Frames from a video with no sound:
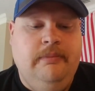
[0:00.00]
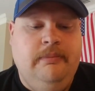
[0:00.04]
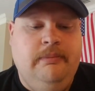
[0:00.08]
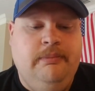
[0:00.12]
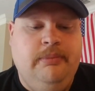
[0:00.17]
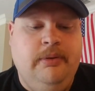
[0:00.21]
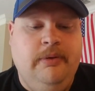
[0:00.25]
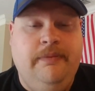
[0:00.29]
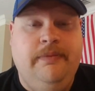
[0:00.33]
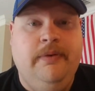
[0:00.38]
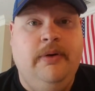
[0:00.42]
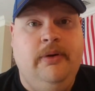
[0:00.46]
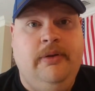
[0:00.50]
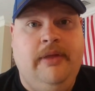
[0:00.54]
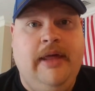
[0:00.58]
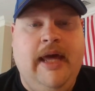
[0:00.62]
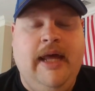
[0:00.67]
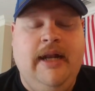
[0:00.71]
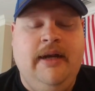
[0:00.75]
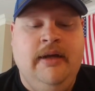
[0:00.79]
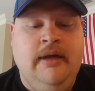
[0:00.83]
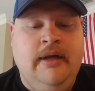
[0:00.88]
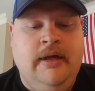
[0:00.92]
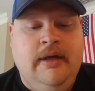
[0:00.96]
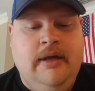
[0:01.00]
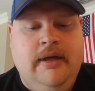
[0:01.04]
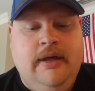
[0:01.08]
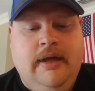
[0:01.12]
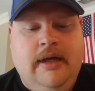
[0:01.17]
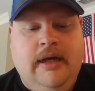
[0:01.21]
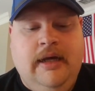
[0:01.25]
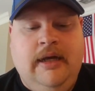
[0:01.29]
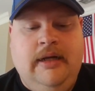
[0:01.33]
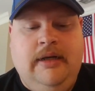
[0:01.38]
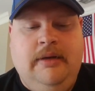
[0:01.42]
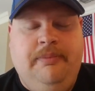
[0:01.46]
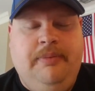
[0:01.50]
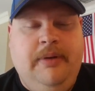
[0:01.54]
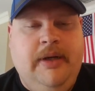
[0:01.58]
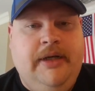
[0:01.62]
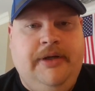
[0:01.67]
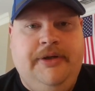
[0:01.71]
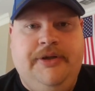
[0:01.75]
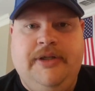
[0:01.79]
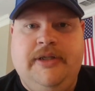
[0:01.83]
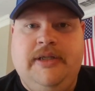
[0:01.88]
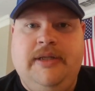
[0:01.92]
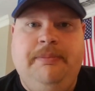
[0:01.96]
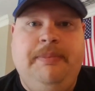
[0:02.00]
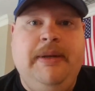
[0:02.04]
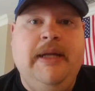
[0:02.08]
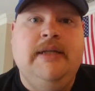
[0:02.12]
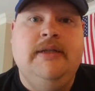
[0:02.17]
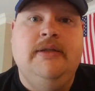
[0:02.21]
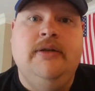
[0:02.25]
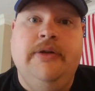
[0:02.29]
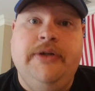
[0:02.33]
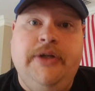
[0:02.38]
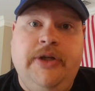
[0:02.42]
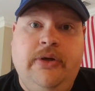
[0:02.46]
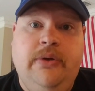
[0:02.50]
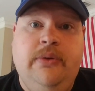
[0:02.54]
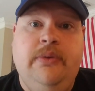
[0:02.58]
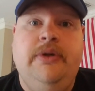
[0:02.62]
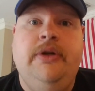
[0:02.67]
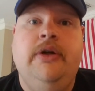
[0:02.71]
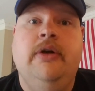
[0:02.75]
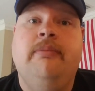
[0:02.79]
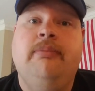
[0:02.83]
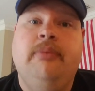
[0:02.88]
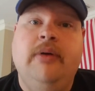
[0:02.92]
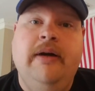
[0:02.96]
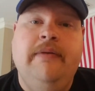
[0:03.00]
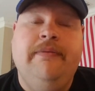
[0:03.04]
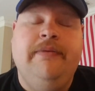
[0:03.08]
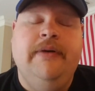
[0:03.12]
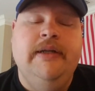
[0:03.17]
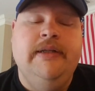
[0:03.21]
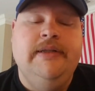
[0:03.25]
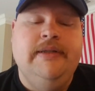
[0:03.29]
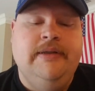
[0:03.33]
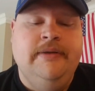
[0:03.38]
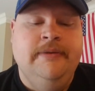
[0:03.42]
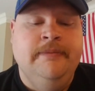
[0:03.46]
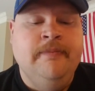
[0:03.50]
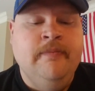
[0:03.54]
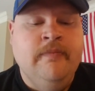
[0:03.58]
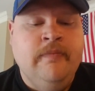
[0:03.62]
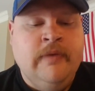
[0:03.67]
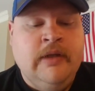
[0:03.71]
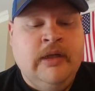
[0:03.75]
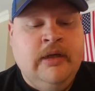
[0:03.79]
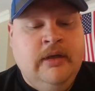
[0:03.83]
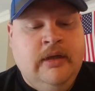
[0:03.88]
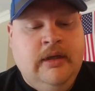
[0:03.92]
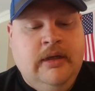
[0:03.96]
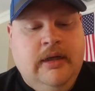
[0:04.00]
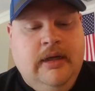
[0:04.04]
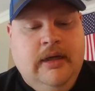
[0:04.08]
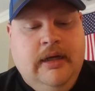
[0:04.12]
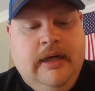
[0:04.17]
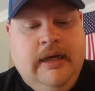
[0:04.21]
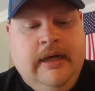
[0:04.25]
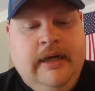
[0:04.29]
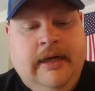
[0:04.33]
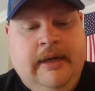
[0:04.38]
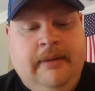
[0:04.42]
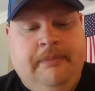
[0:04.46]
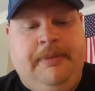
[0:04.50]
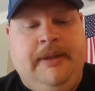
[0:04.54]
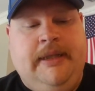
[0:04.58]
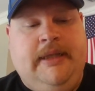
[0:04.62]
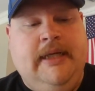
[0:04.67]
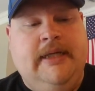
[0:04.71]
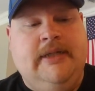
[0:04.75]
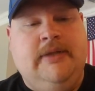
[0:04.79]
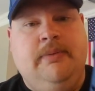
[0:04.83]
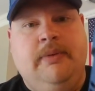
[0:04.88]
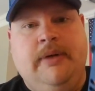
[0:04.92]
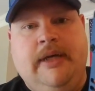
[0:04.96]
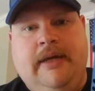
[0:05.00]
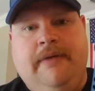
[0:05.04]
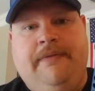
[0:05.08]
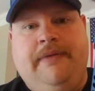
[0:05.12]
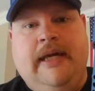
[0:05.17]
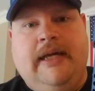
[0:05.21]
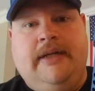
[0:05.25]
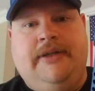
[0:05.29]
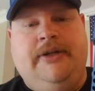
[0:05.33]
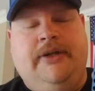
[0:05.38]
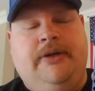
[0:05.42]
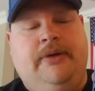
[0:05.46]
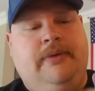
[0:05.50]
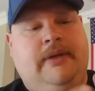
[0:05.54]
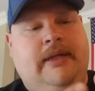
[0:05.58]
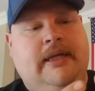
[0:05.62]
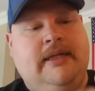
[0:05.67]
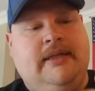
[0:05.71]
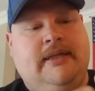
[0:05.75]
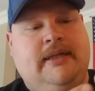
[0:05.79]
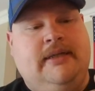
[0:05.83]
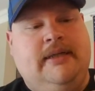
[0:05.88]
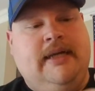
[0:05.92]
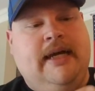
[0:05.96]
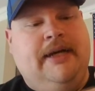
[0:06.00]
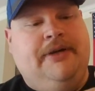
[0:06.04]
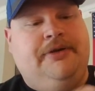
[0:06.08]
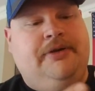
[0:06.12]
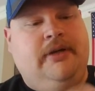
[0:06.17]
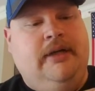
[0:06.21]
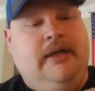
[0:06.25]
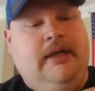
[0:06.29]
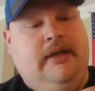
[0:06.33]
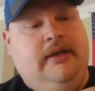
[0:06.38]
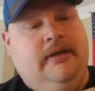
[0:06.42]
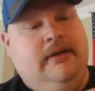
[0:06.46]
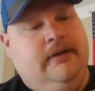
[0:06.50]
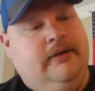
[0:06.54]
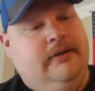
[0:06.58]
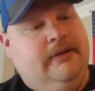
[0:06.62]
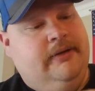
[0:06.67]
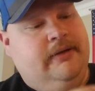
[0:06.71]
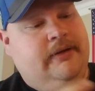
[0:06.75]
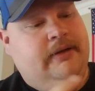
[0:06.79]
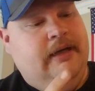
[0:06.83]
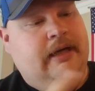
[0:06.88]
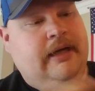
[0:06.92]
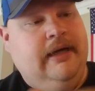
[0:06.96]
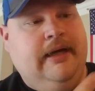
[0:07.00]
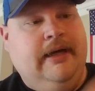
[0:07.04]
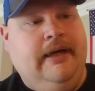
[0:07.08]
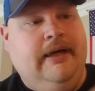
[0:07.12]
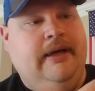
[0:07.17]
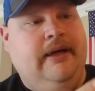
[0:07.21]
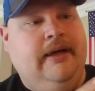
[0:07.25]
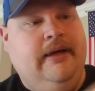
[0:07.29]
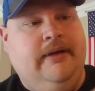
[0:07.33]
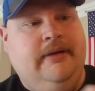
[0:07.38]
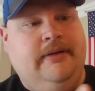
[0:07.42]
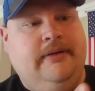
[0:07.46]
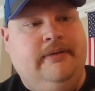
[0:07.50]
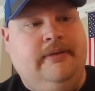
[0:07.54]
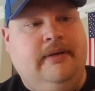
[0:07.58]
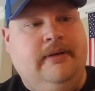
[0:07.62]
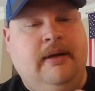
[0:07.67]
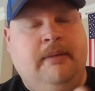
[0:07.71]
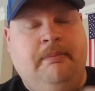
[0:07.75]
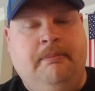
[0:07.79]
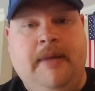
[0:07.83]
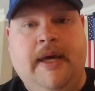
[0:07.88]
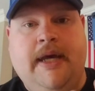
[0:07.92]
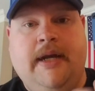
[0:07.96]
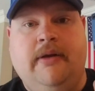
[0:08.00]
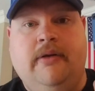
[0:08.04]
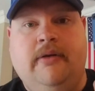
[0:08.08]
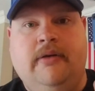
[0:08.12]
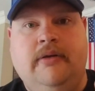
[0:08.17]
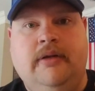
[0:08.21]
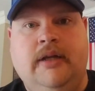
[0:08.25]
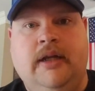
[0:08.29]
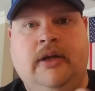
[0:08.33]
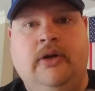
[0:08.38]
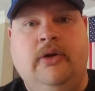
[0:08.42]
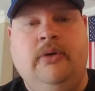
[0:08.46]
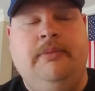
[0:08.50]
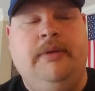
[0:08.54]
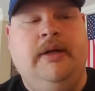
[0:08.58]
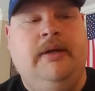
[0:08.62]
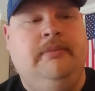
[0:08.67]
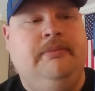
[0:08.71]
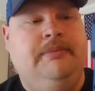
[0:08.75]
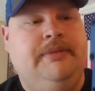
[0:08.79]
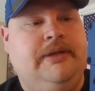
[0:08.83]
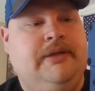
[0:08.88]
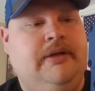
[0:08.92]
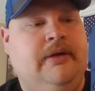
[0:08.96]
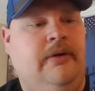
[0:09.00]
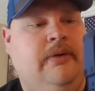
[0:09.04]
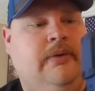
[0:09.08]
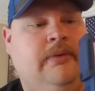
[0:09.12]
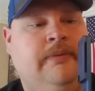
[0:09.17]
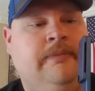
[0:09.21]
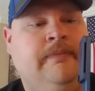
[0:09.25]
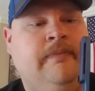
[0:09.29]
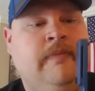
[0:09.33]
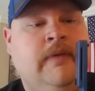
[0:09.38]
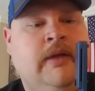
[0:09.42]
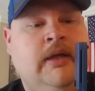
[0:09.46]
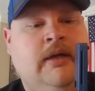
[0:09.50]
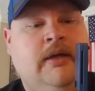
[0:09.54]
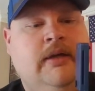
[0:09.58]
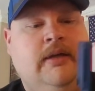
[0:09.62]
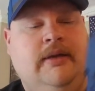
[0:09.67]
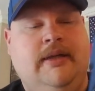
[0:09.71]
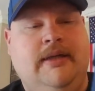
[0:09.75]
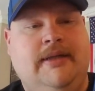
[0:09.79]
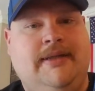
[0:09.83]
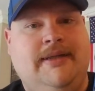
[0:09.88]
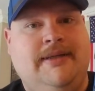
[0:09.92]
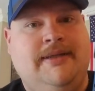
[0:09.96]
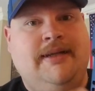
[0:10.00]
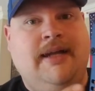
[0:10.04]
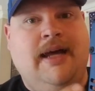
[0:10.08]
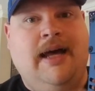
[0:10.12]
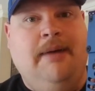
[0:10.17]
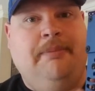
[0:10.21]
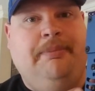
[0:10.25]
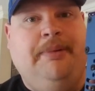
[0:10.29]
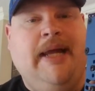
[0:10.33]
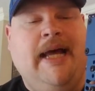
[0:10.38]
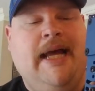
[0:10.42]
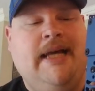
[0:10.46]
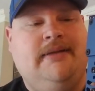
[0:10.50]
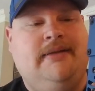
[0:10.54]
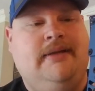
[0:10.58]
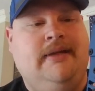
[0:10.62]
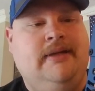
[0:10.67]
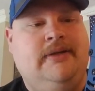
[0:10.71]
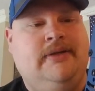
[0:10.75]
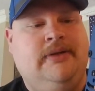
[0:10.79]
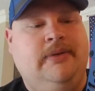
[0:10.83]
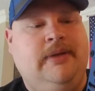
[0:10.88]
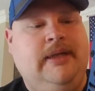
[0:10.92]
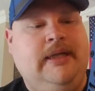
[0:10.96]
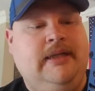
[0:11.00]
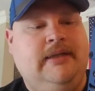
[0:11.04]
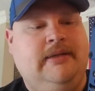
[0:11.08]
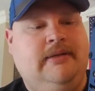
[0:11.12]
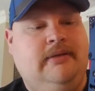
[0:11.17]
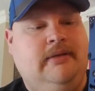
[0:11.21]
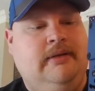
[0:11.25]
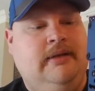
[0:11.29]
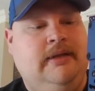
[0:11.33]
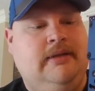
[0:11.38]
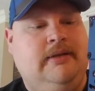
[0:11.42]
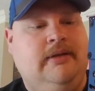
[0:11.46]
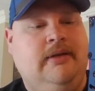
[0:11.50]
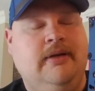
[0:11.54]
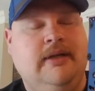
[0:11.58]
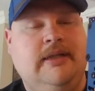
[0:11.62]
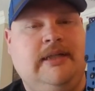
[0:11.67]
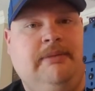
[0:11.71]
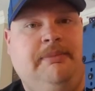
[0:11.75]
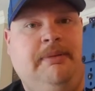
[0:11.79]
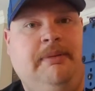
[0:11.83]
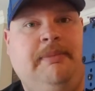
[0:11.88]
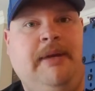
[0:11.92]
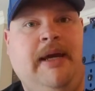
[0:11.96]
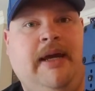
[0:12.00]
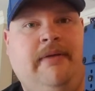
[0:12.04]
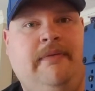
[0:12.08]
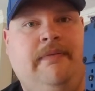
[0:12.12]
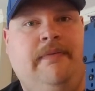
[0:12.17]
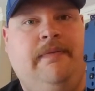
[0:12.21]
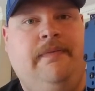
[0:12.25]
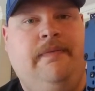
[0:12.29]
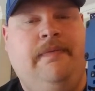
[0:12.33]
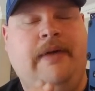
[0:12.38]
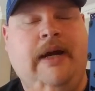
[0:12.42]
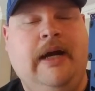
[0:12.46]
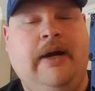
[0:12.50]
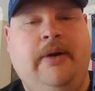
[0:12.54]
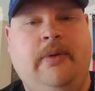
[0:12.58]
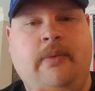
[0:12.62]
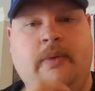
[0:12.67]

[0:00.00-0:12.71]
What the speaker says: prefer that. Depending, just depends on you and your preference. But this will give that to you. This is actually a metal, aluminum, so this is not plastic. So this looks to be made very